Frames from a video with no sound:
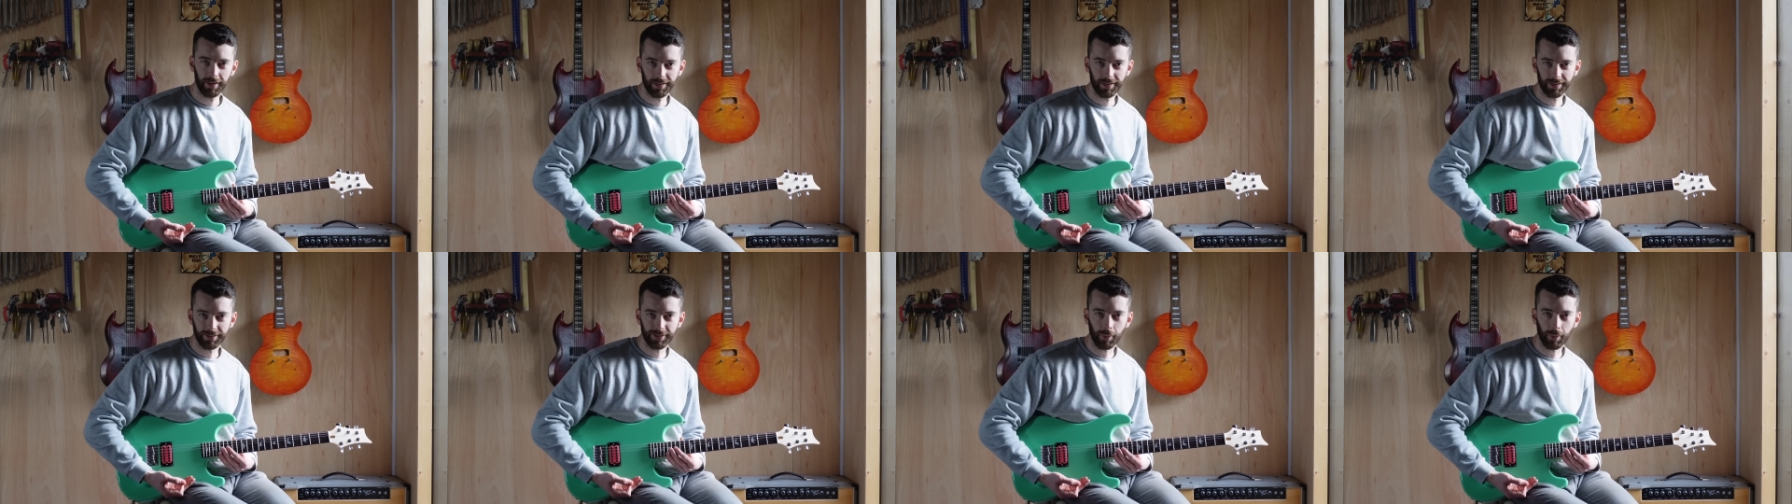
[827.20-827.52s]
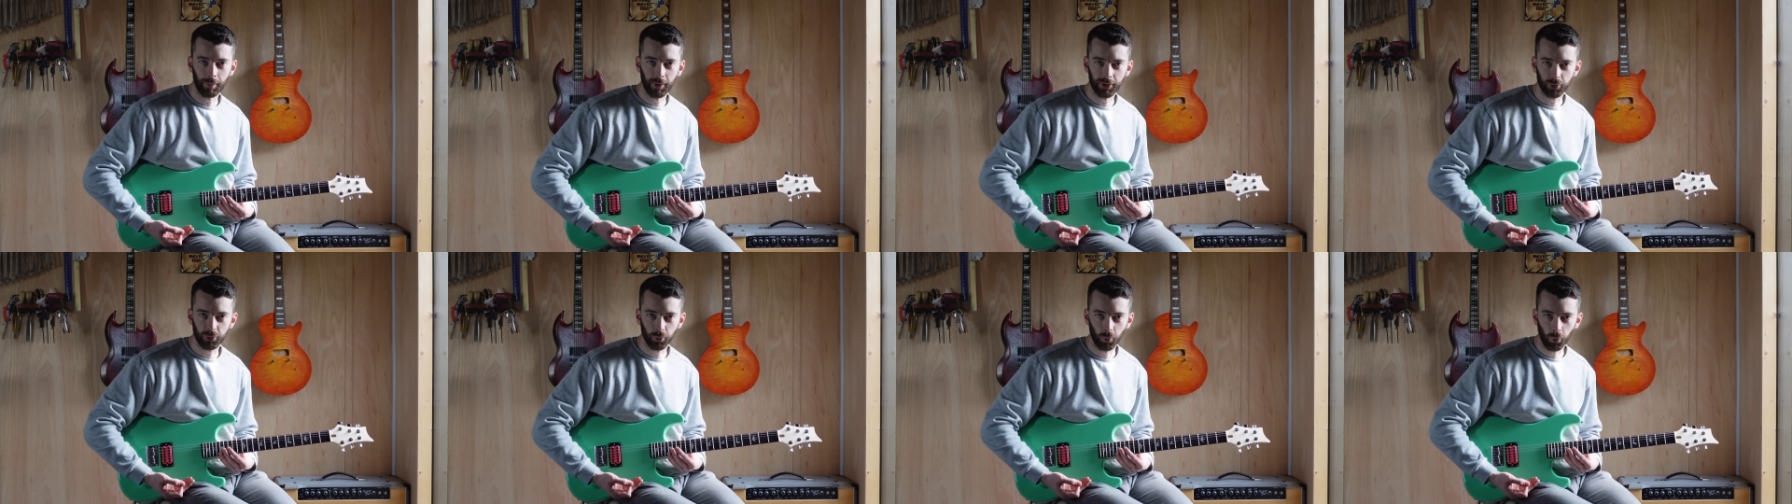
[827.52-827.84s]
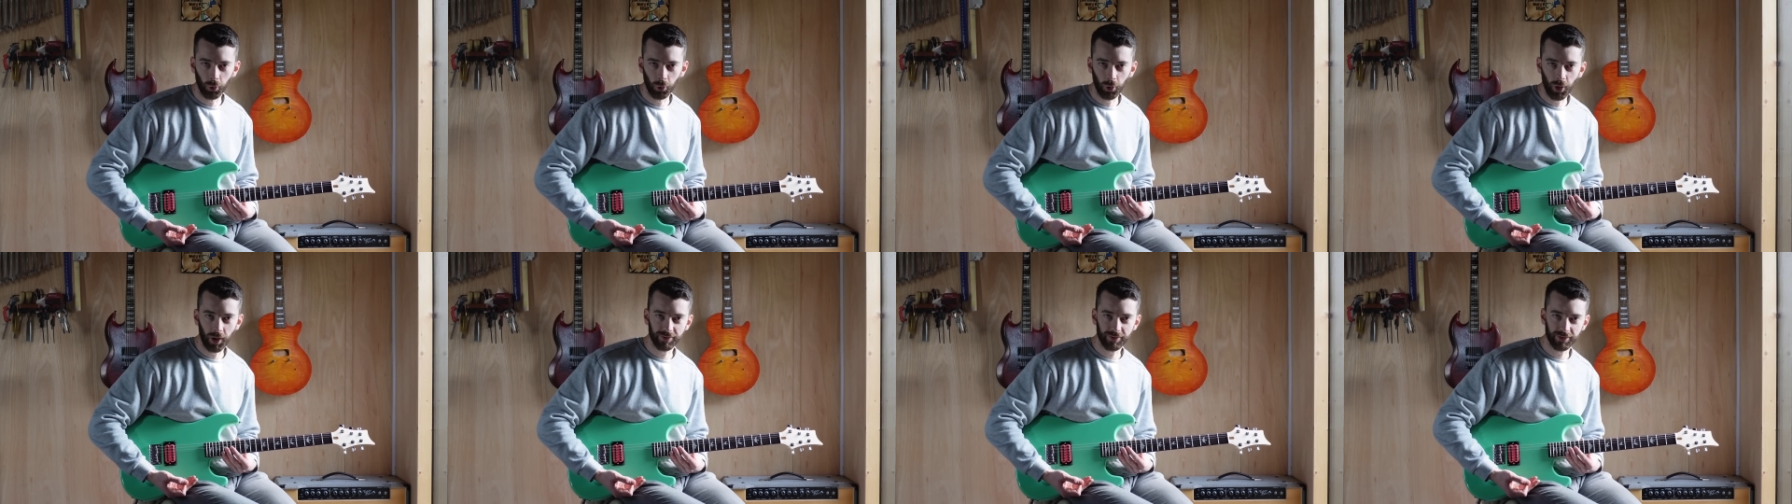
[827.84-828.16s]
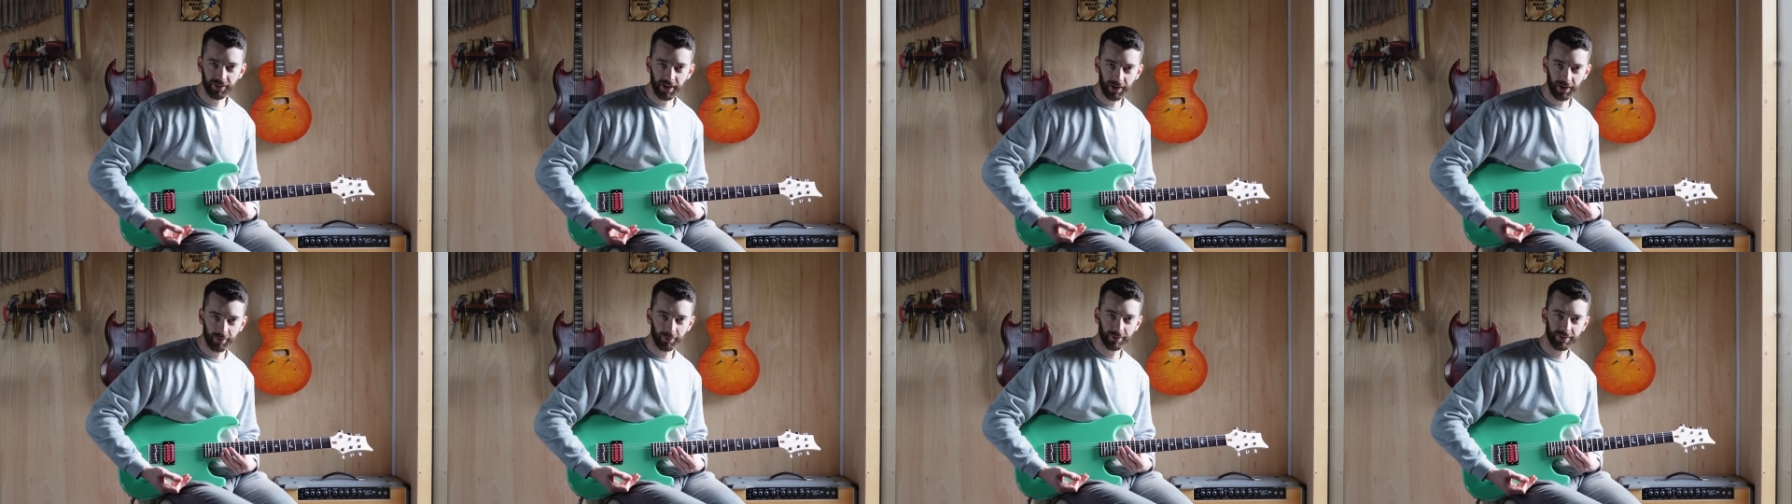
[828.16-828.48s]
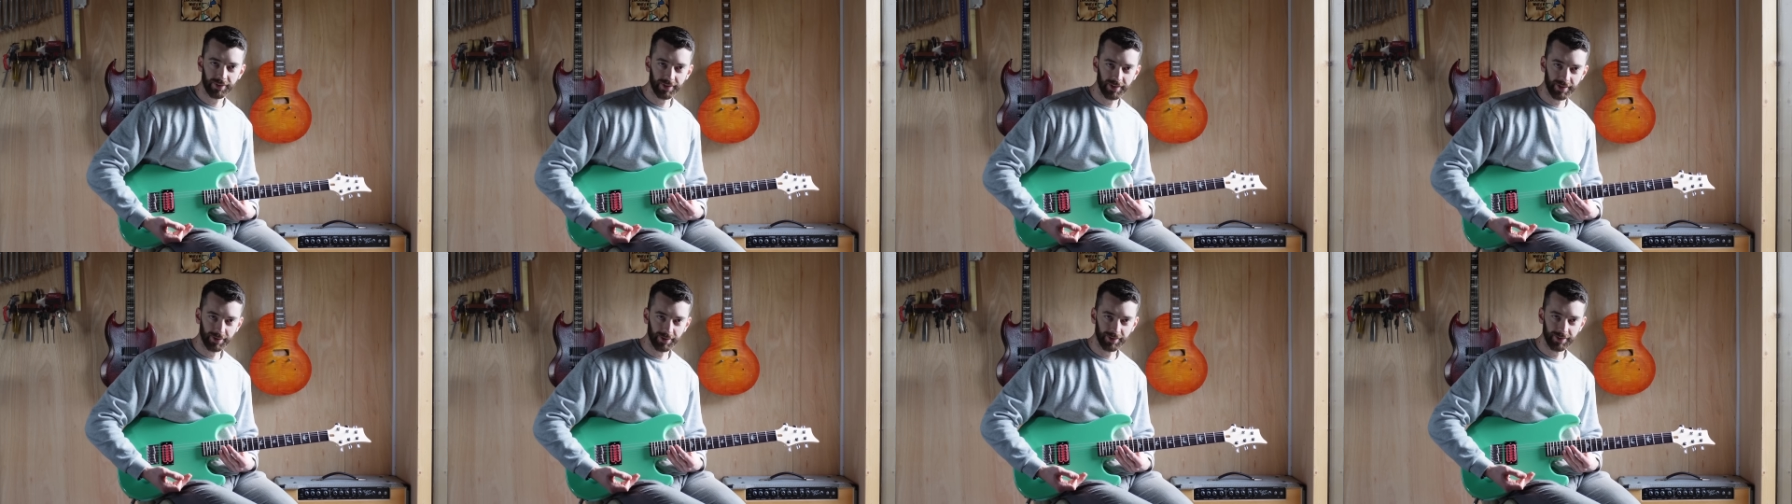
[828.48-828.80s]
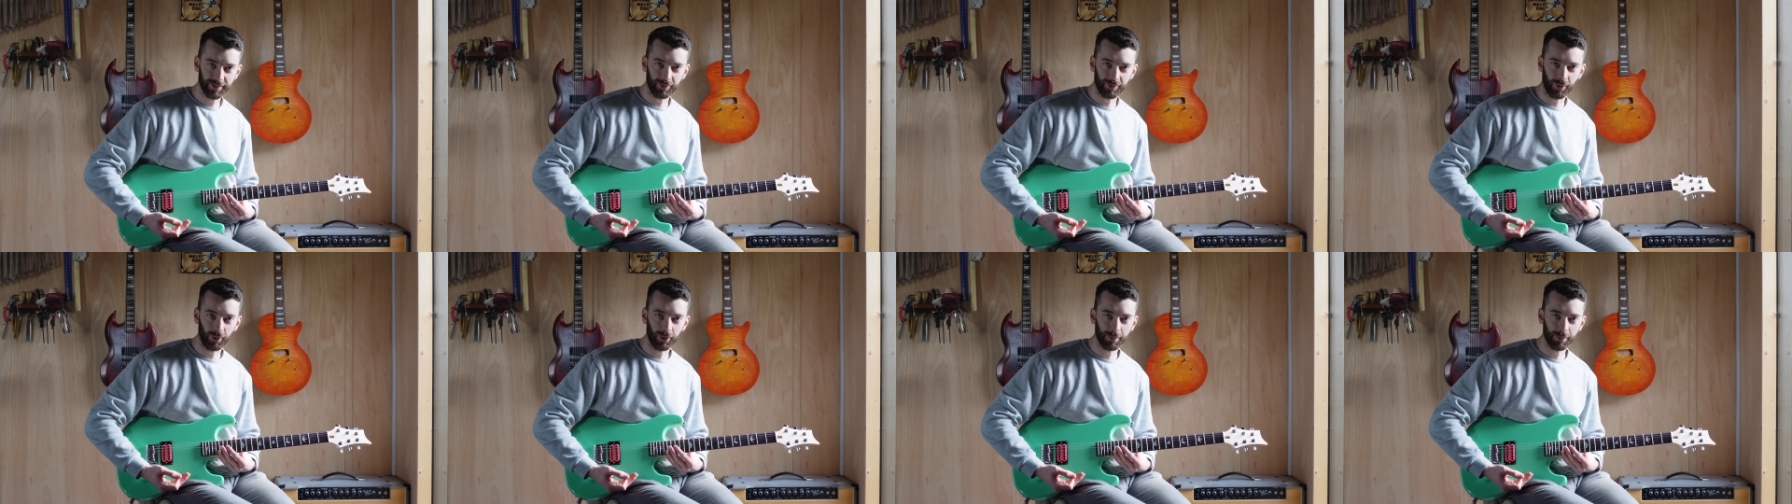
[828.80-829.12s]
Not much roll off there with
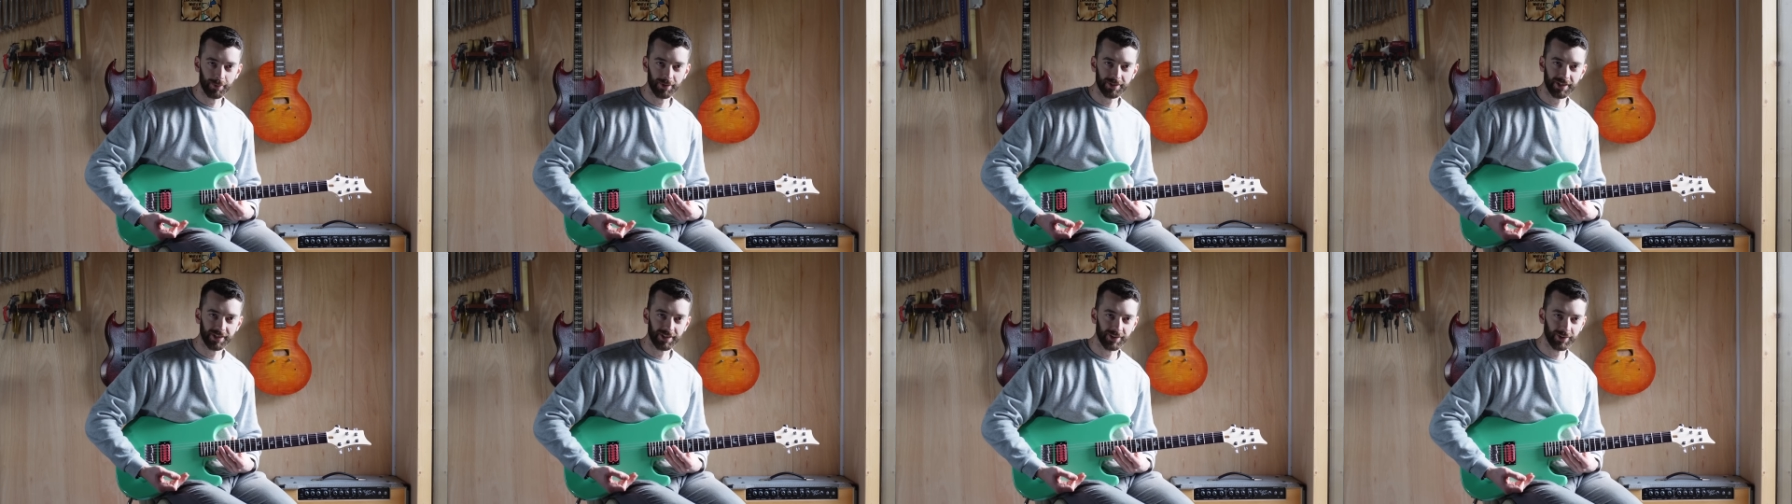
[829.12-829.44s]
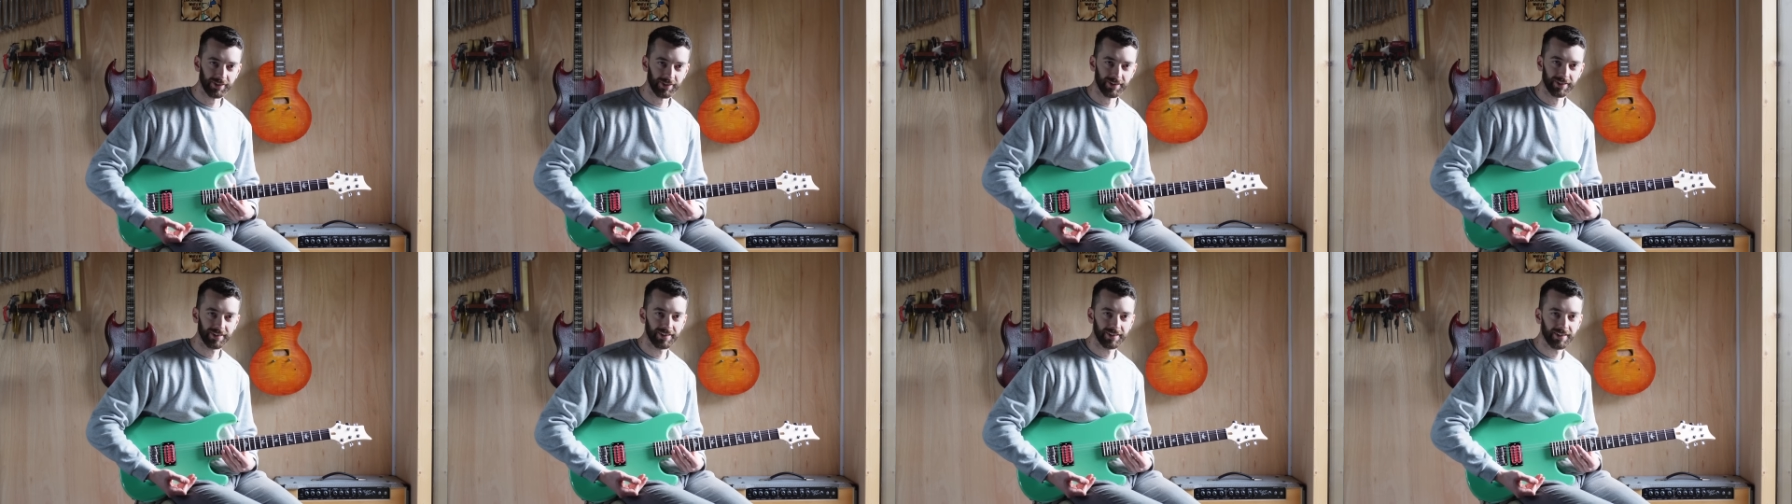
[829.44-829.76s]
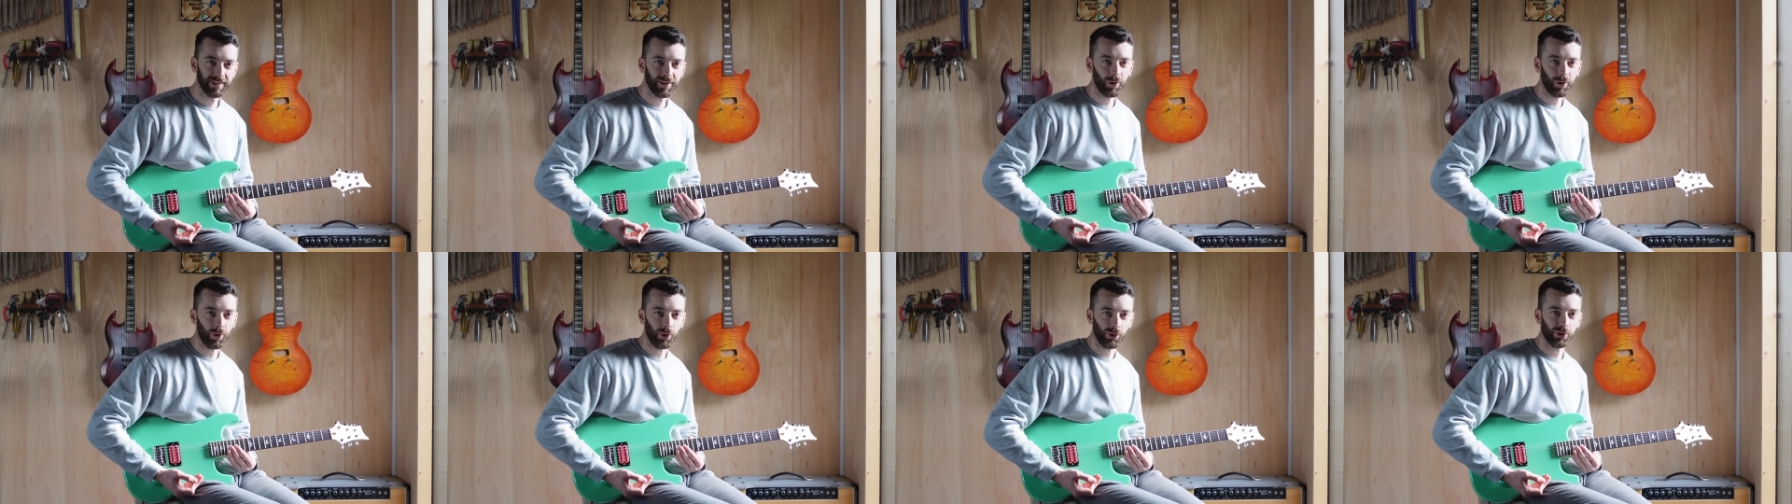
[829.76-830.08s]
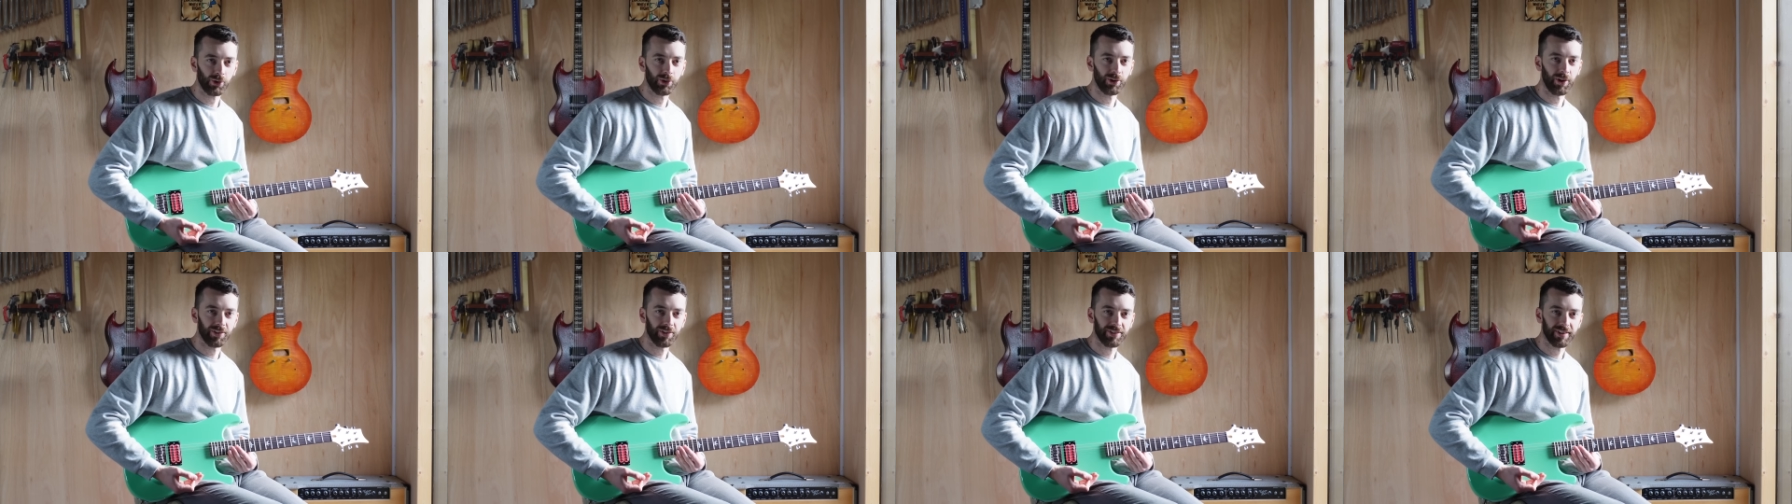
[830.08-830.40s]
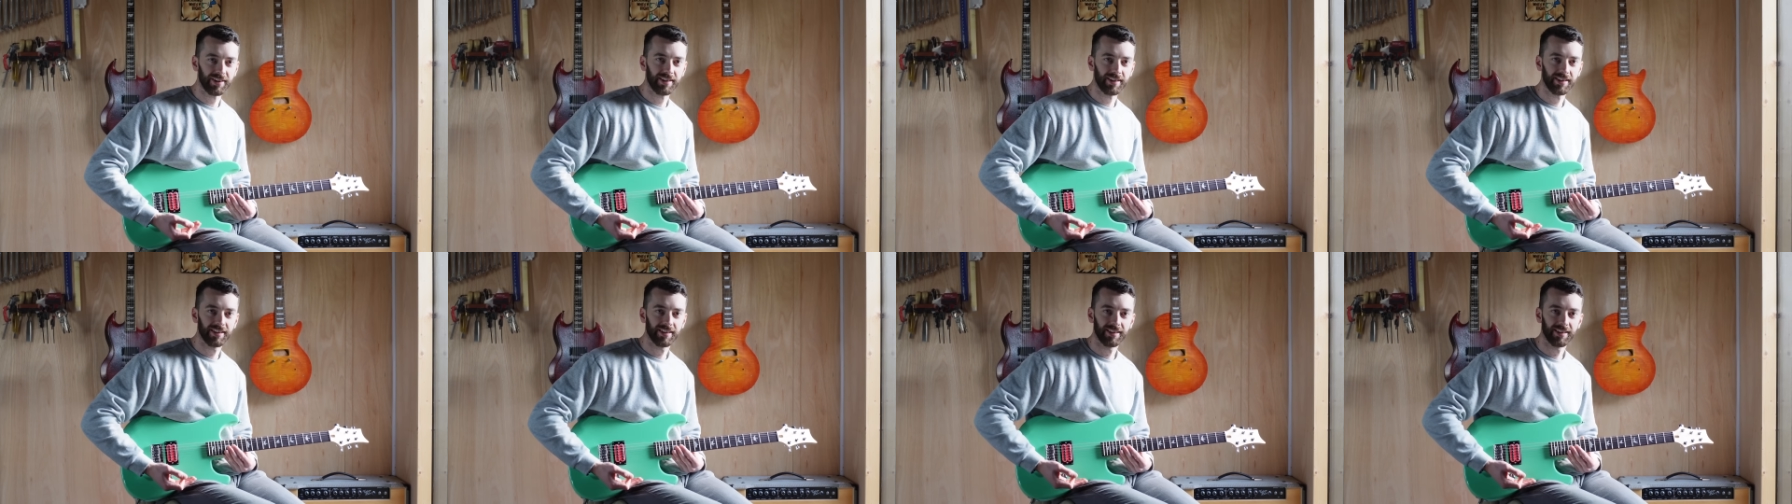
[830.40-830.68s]
the volume. It's either all or nothing.